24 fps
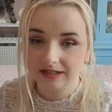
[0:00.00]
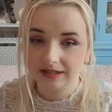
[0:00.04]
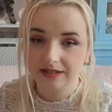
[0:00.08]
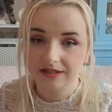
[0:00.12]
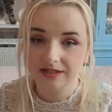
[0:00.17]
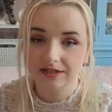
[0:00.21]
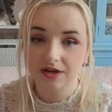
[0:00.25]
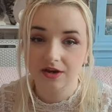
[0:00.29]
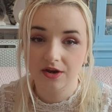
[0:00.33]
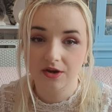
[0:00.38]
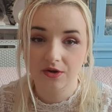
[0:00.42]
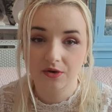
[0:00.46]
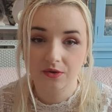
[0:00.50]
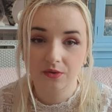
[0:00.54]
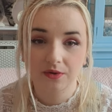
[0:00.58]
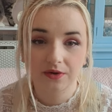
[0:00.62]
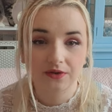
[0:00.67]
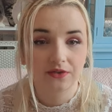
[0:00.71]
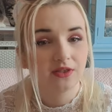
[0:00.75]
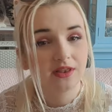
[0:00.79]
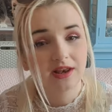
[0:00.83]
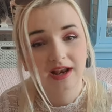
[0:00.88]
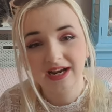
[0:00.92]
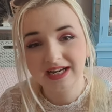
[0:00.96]
So
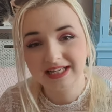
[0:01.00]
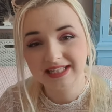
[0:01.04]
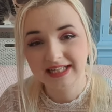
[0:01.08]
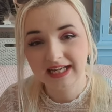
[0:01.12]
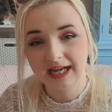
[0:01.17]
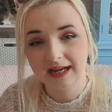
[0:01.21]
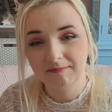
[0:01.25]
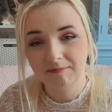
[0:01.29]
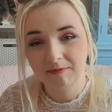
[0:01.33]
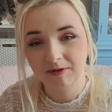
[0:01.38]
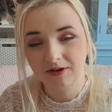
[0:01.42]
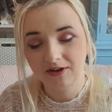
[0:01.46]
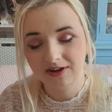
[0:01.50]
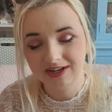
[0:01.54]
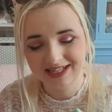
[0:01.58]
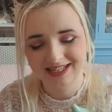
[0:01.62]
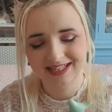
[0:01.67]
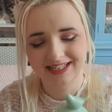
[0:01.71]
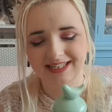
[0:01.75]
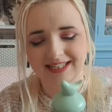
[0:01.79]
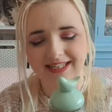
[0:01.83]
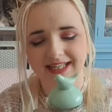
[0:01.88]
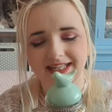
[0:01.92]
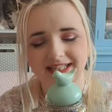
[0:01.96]
the next thing I bought
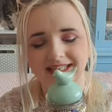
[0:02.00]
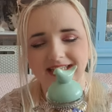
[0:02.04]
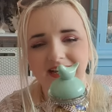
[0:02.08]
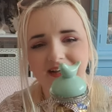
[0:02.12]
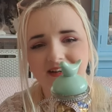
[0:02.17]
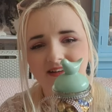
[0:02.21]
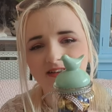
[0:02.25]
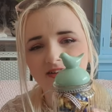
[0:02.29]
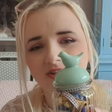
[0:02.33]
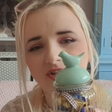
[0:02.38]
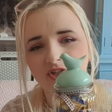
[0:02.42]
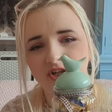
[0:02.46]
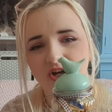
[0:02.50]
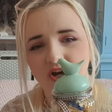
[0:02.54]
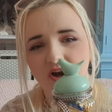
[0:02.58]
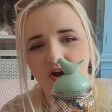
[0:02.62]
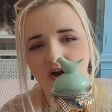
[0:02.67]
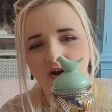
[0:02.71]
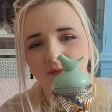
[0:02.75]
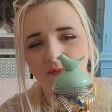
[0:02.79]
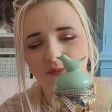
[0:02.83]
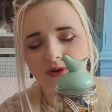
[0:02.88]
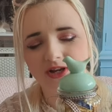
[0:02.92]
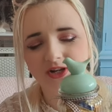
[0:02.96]
is this little
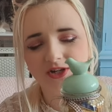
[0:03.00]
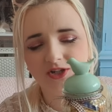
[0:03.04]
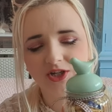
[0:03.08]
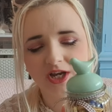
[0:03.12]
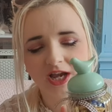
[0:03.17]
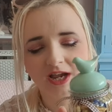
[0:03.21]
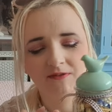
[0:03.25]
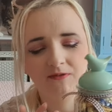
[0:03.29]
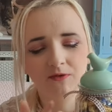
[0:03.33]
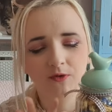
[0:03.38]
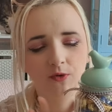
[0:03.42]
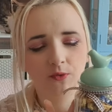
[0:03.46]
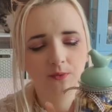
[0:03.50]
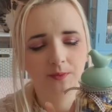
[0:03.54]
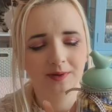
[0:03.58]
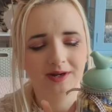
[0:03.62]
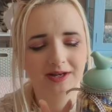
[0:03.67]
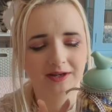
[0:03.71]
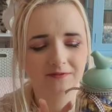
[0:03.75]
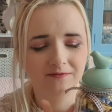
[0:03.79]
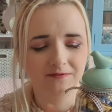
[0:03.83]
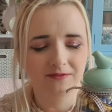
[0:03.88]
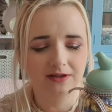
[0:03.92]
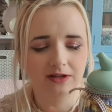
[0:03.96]
jar, which I've
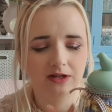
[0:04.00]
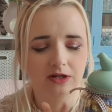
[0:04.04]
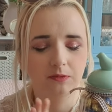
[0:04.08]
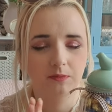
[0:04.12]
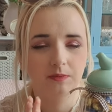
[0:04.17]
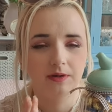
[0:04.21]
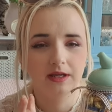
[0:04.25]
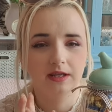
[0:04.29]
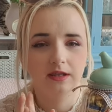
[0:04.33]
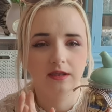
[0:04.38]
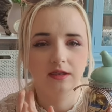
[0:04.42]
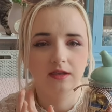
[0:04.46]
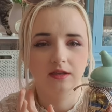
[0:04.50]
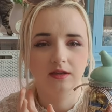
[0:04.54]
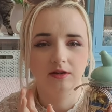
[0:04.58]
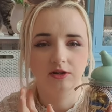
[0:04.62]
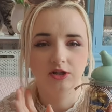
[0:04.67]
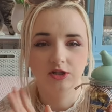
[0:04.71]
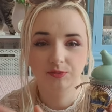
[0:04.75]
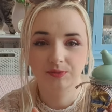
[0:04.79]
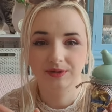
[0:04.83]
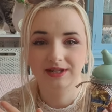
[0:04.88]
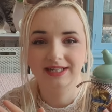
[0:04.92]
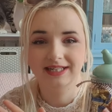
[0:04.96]
already filled with
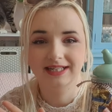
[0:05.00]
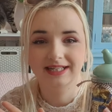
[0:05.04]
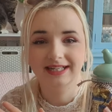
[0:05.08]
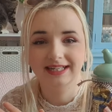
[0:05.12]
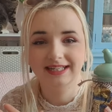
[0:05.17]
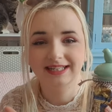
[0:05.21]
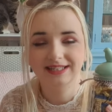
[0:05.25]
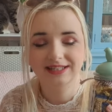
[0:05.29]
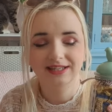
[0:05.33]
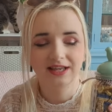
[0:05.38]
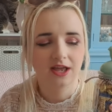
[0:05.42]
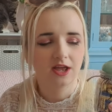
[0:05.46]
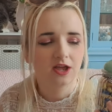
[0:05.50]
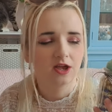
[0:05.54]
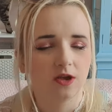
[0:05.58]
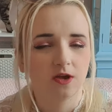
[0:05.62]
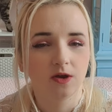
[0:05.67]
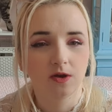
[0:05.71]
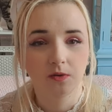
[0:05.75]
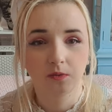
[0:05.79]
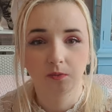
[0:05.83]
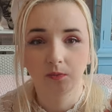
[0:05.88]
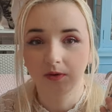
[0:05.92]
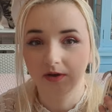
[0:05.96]
Tweeties,
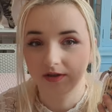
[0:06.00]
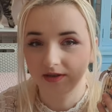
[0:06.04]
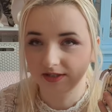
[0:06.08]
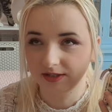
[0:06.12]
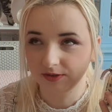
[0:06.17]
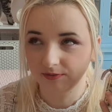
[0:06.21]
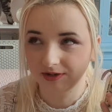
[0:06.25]
Werther's